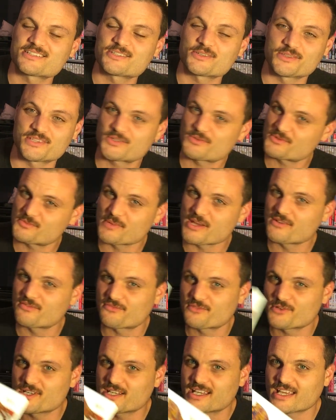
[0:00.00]
So this was my
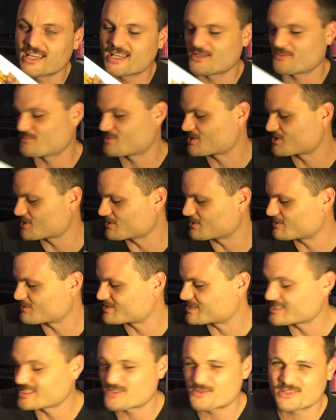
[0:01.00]
free game. So it
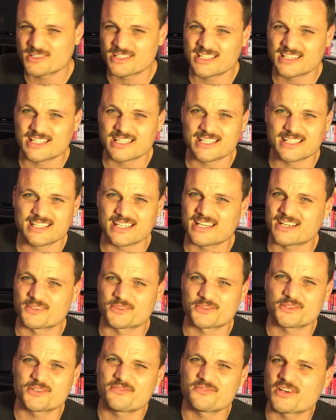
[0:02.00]
was literally like, yeah,
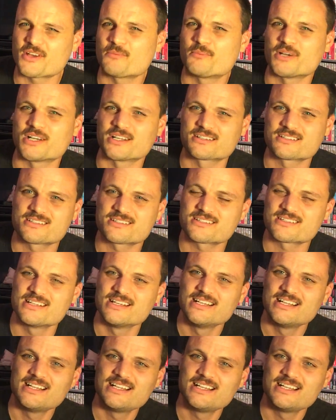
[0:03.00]
35 bucks.